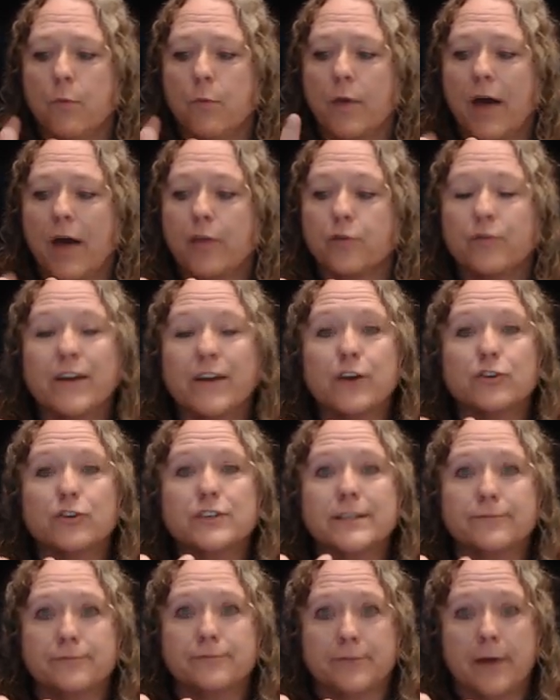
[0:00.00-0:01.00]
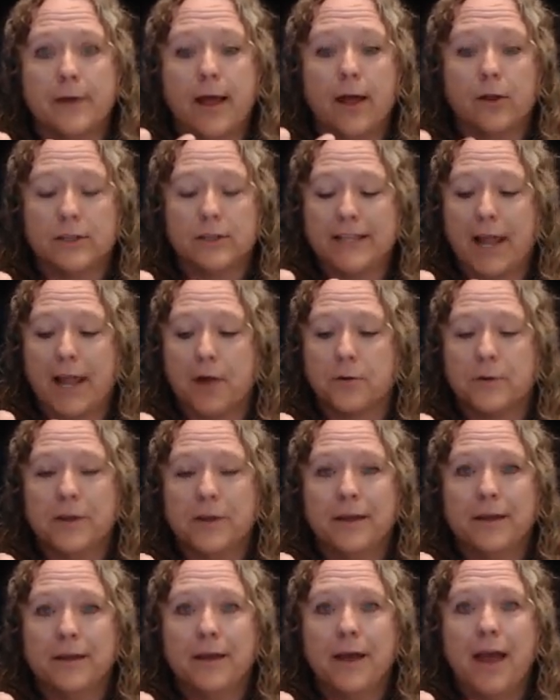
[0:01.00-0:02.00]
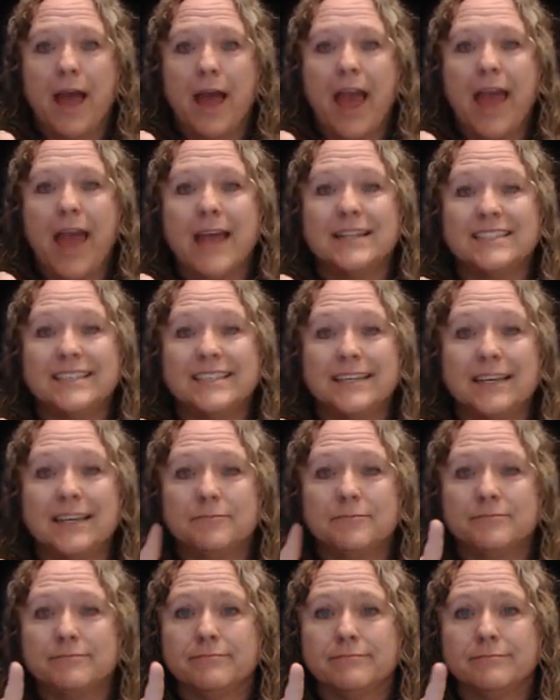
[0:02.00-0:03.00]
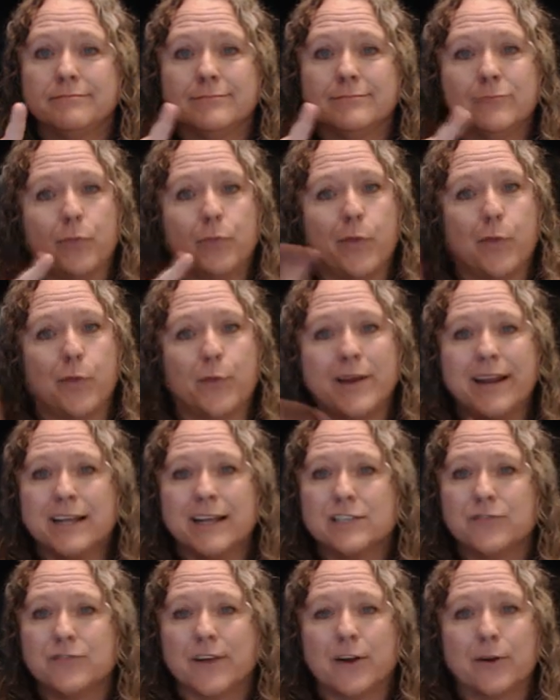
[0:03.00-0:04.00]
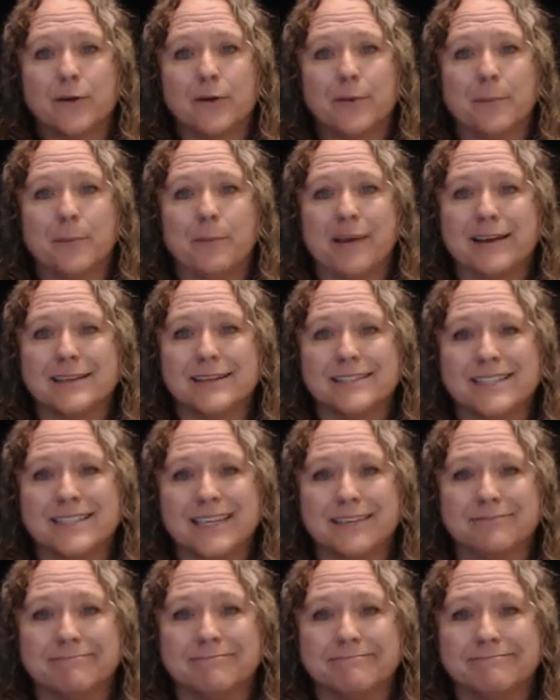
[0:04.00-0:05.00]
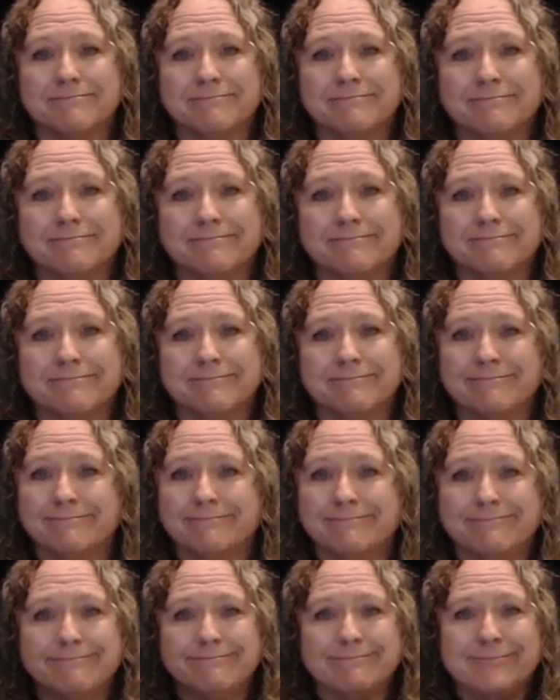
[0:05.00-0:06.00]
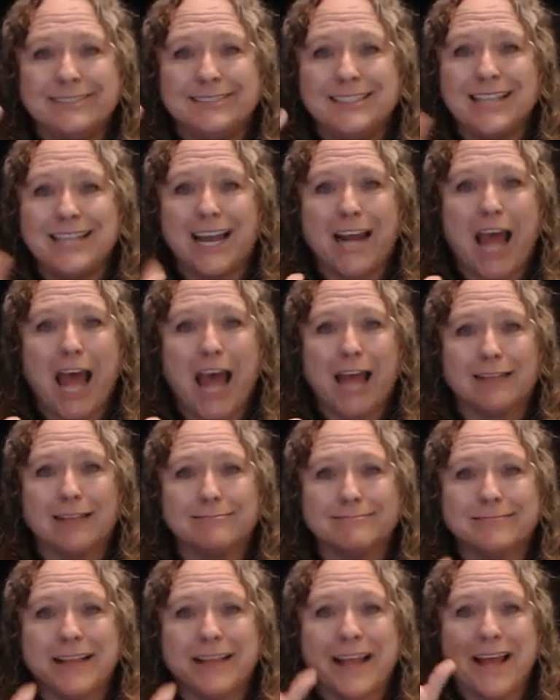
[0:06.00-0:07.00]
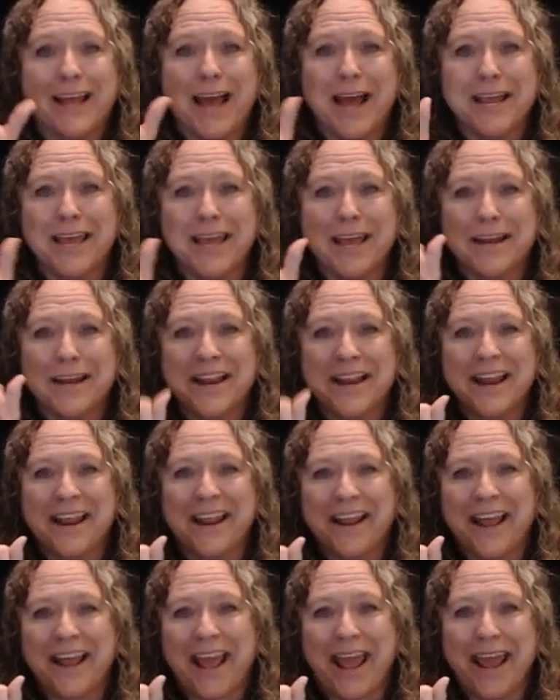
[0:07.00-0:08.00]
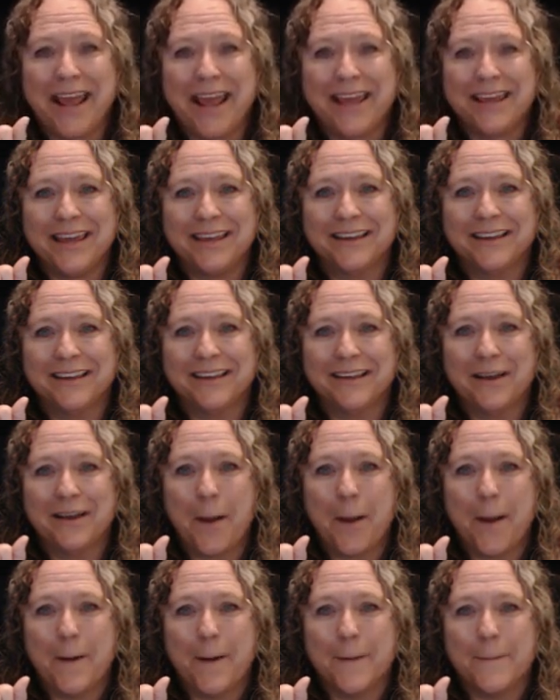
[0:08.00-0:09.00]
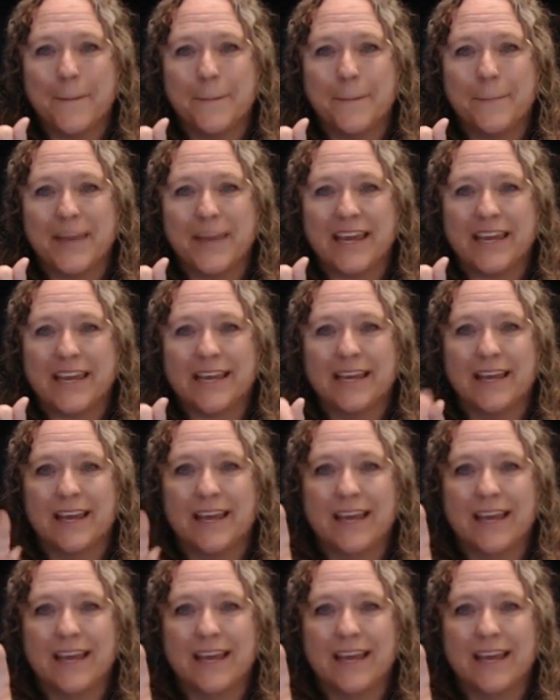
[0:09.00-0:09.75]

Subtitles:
other fingers held down. And Z, with your index finger, make a Z. Ta-da. Again, A, B,